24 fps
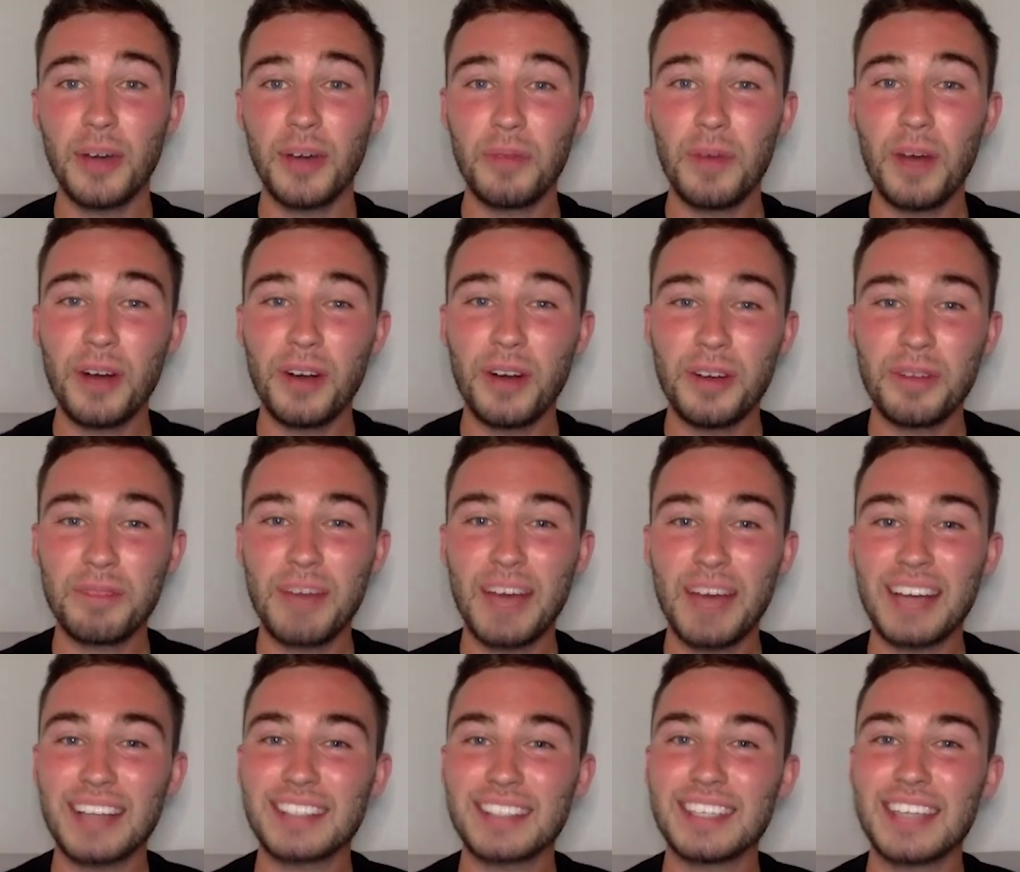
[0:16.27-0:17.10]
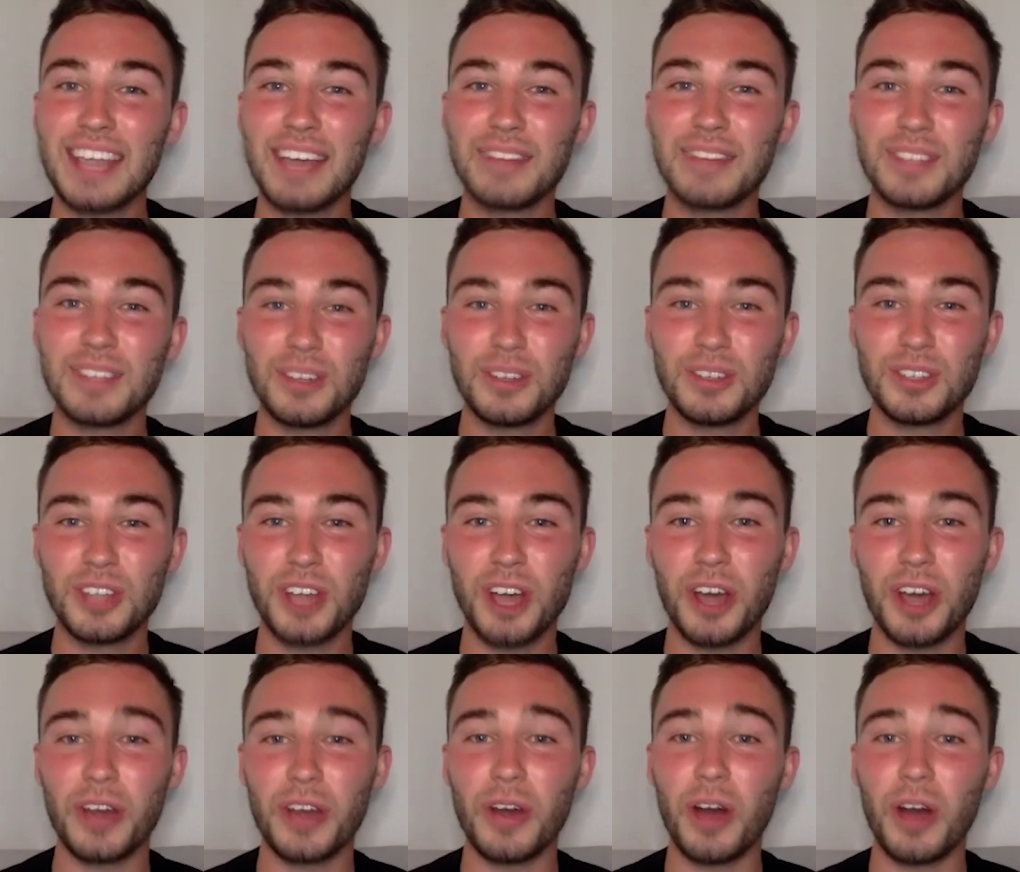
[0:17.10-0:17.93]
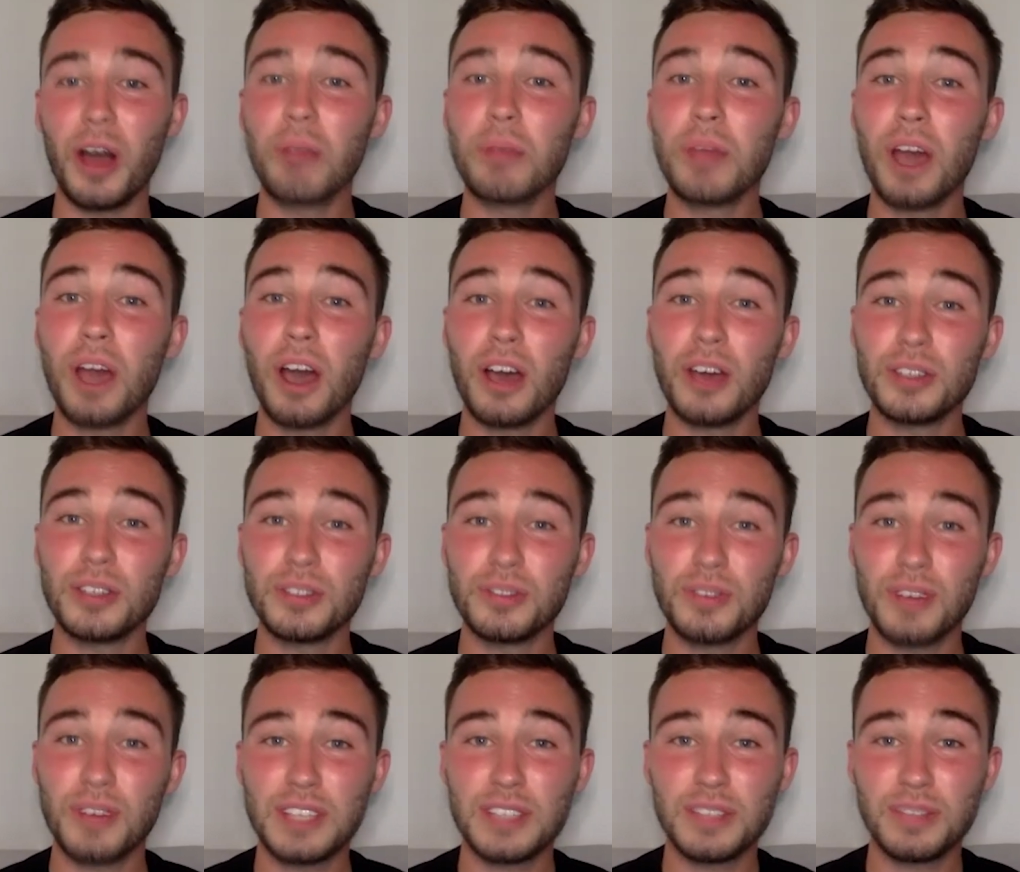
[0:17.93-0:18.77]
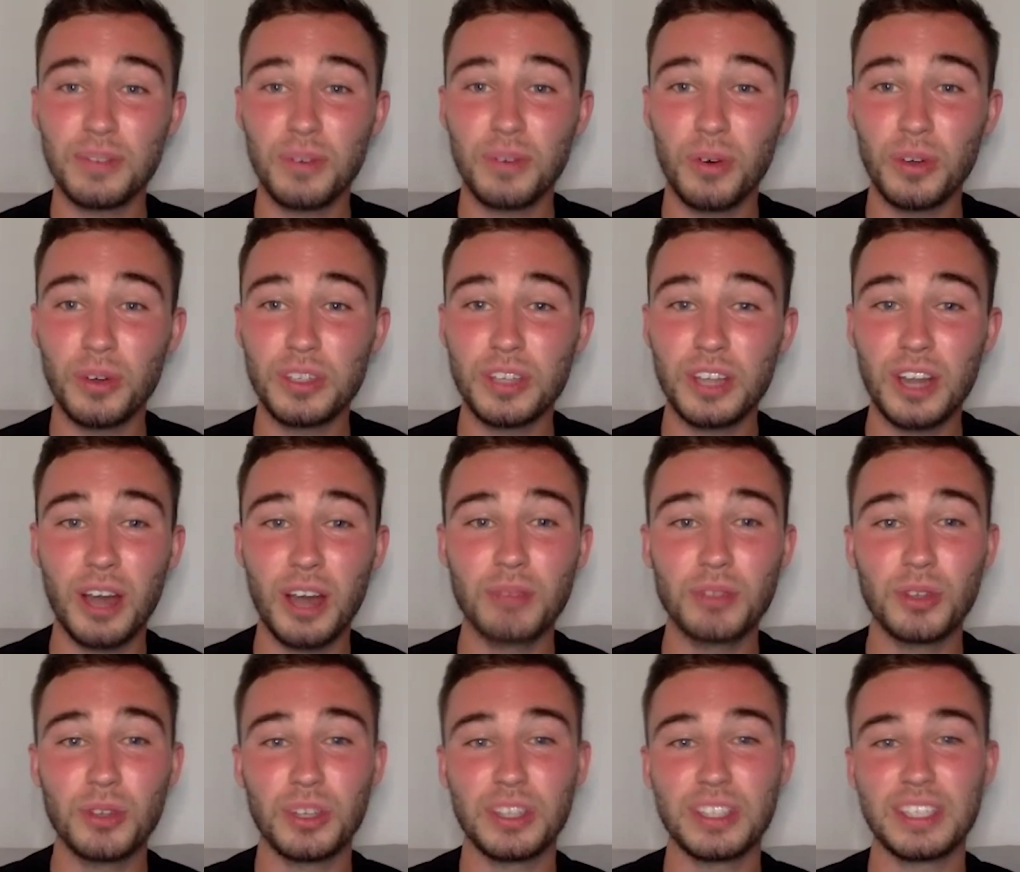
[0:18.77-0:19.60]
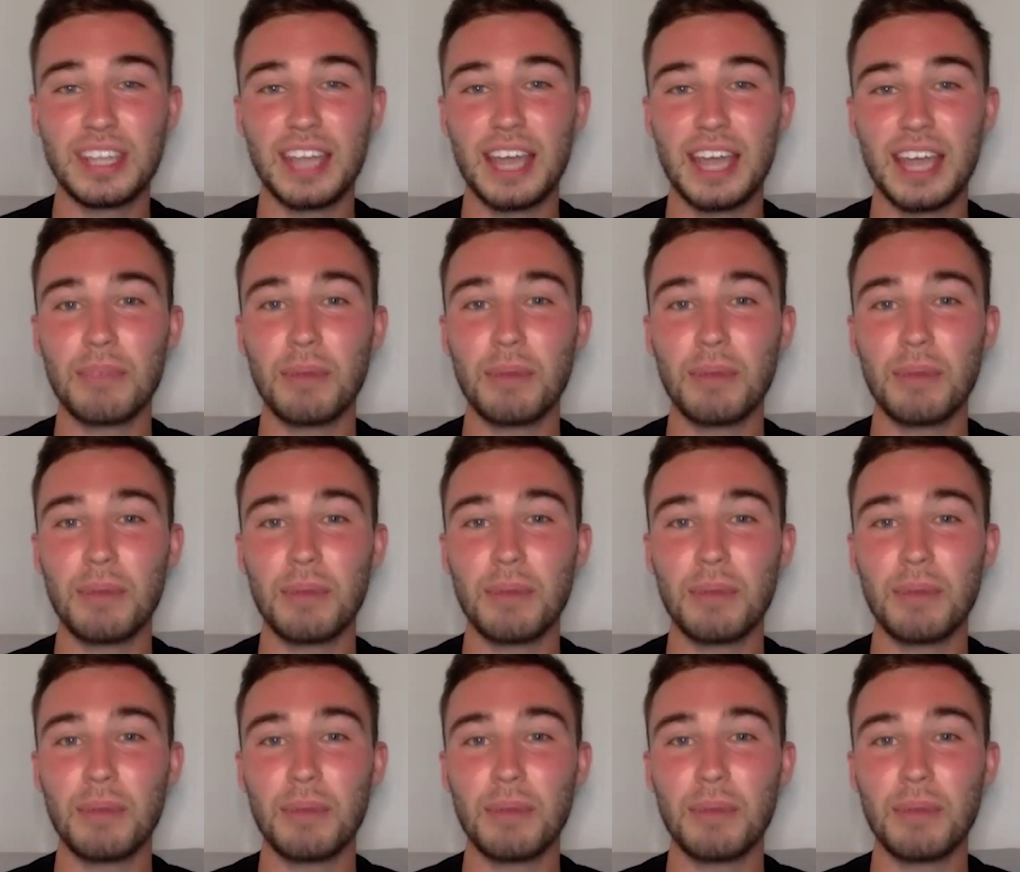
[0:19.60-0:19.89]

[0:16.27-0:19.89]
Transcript: and welcome back to the F2 show. I'm your host, Fraser Ford, and I'm joined today